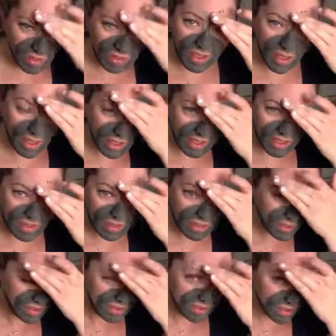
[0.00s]
any
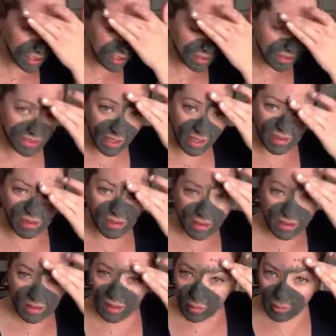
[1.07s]
dead skin
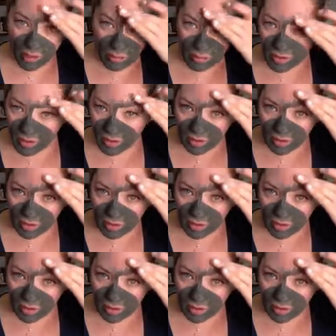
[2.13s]
that might be on your